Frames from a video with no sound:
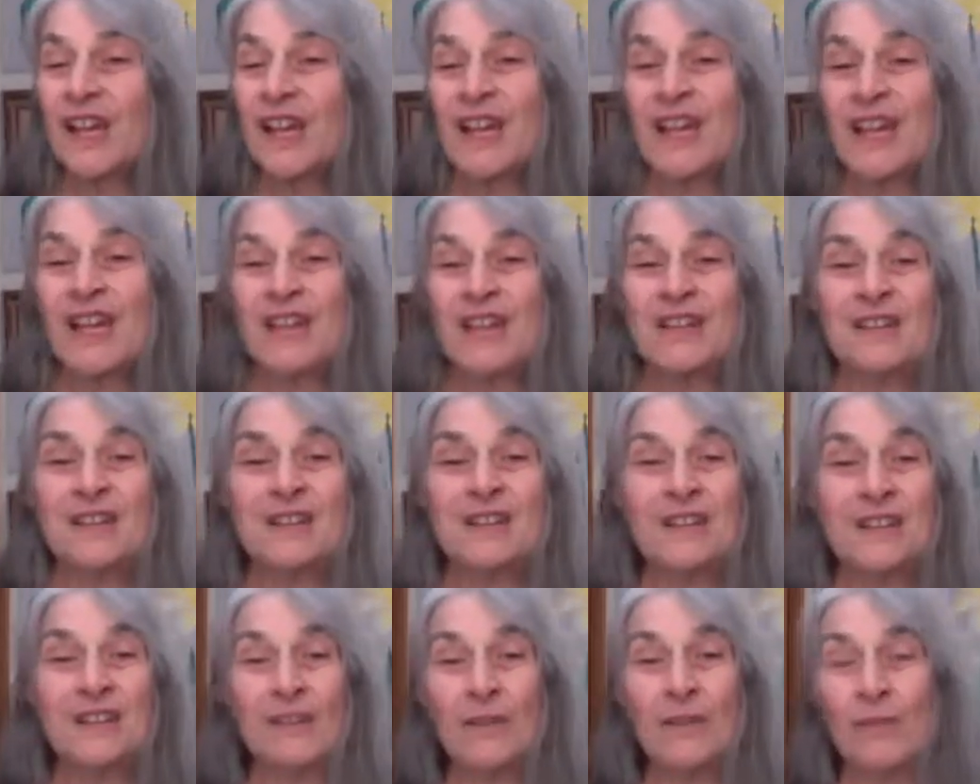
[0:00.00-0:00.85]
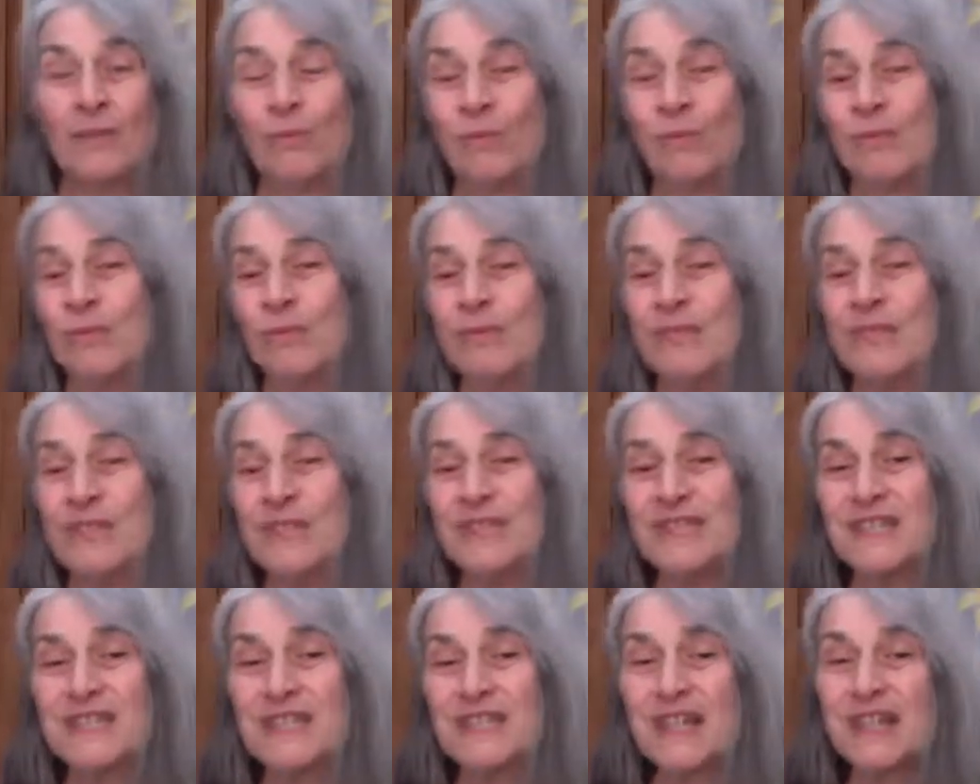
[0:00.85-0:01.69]
in the women's
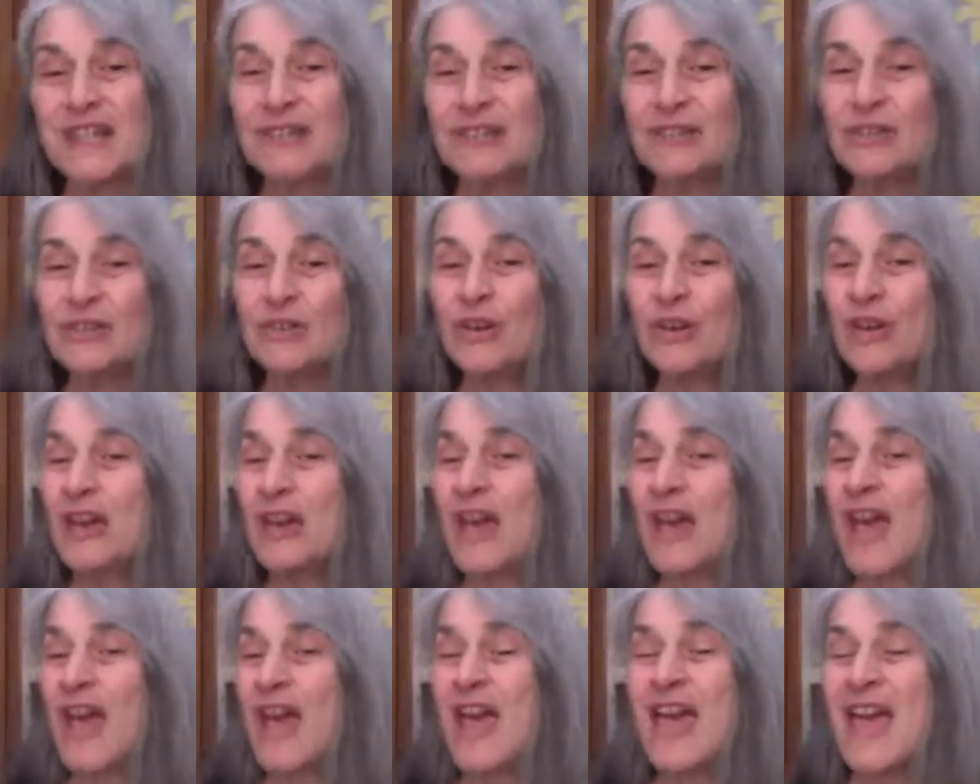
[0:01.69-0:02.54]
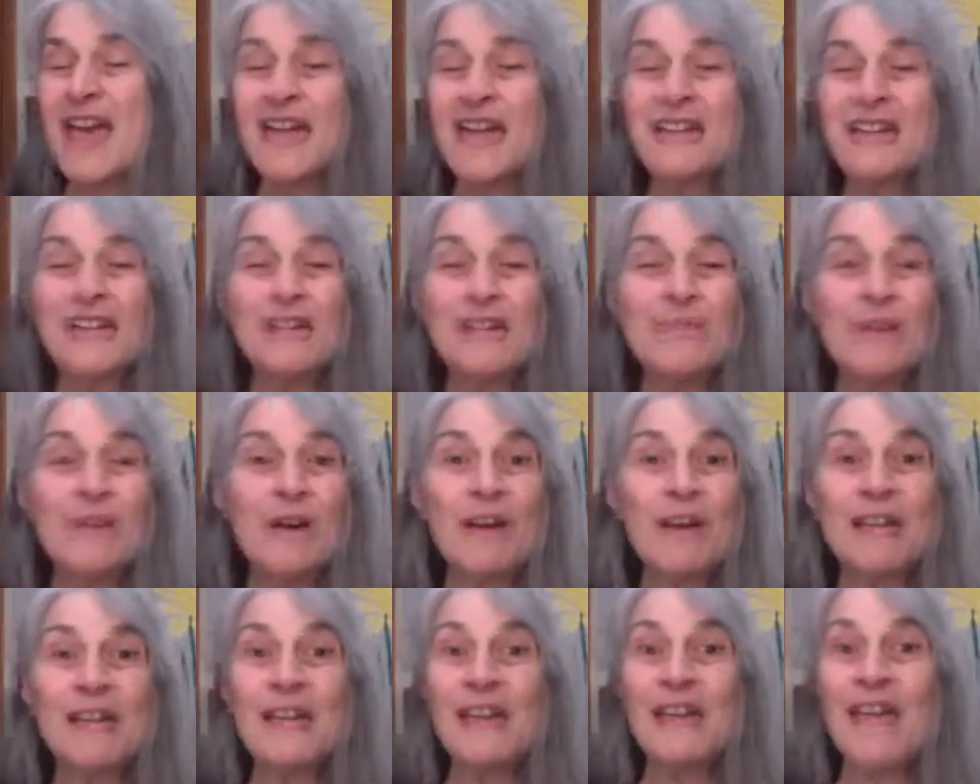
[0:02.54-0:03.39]
center,
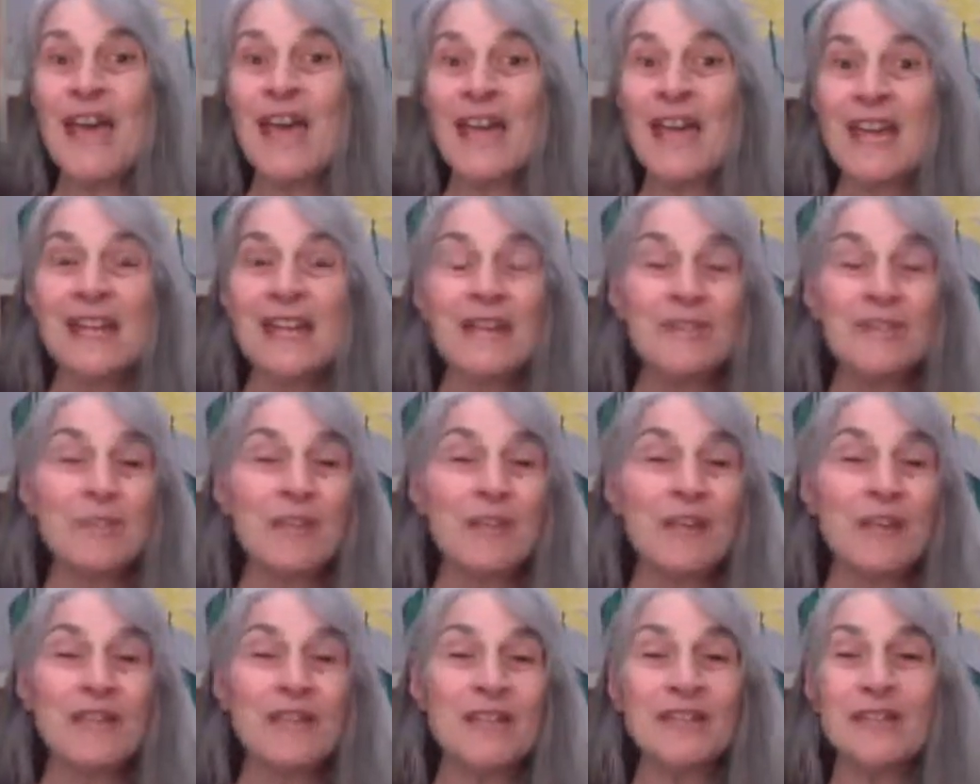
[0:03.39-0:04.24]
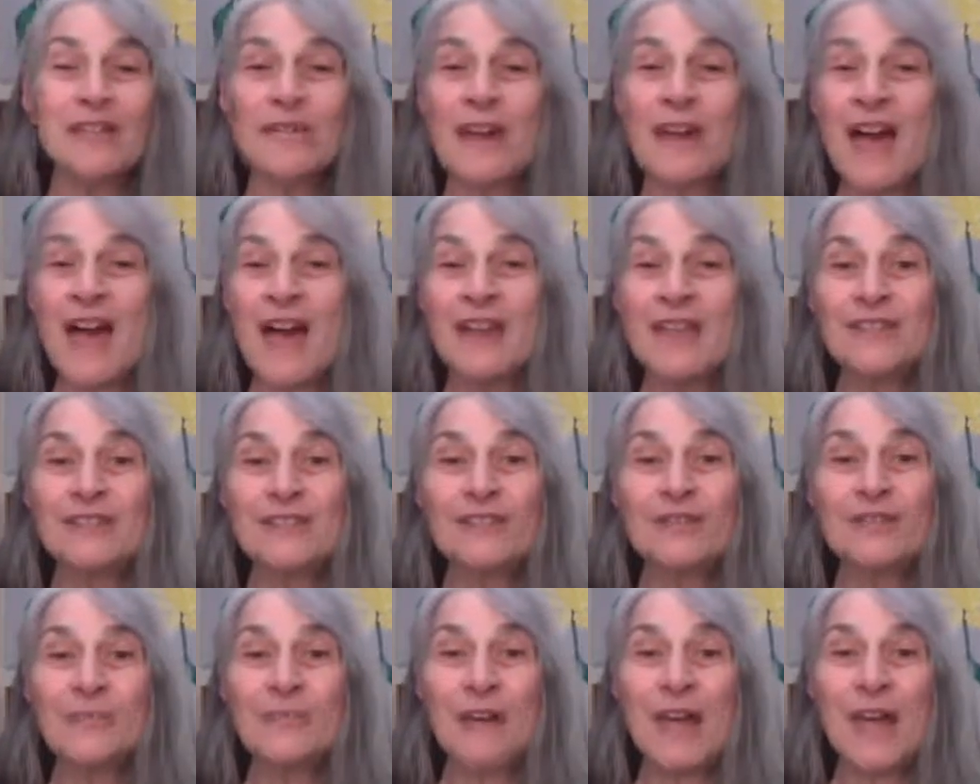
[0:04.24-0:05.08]
anybody, any place who asked
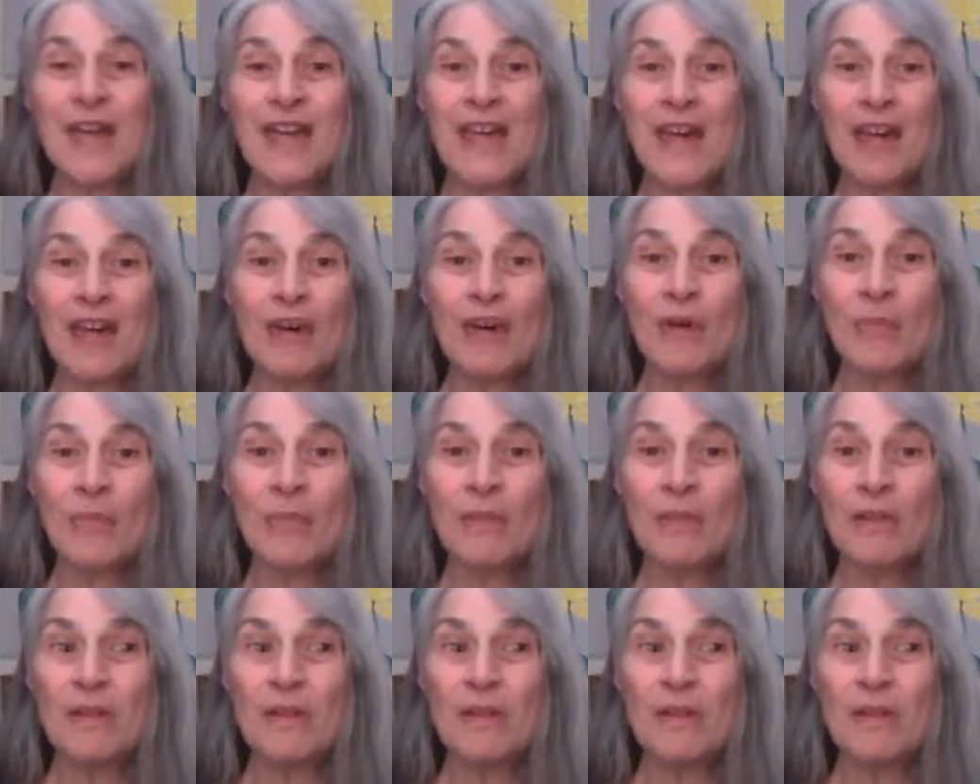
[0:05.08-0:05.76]
for my help.